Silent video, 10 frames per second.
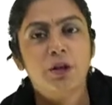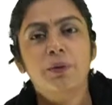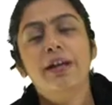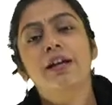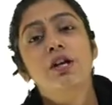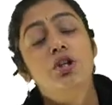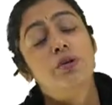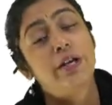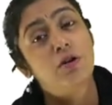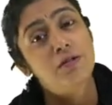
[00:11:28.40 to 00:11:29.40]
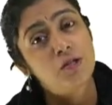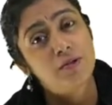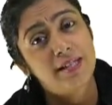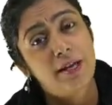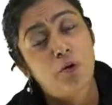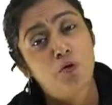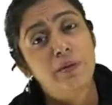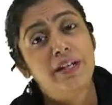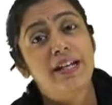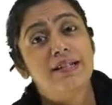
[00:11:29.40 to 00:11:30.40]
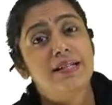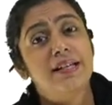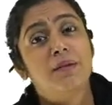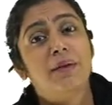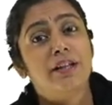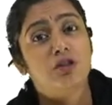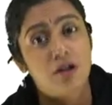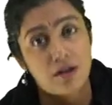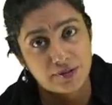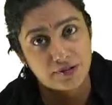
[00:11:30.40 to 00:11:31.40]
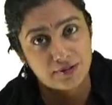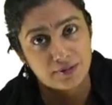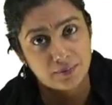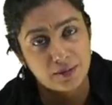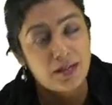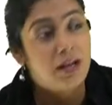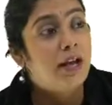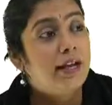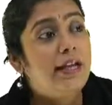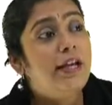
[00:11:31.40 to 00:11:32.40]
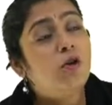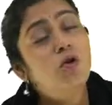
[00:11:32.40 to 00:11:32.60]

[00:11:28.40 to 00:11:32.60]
Okay. You can also say ruminating in my thoughts. He